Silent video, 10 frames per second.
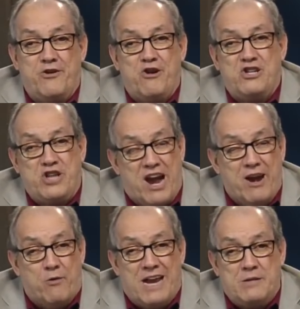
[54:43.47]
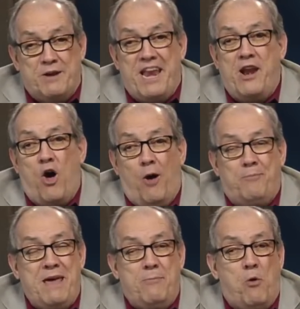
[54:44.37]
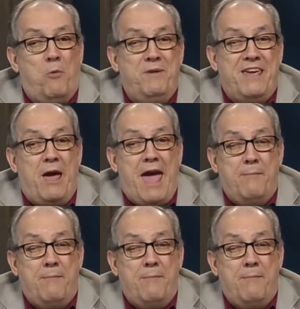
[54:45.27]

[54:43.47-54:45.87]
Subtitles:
under a sharing arrangement and all people will be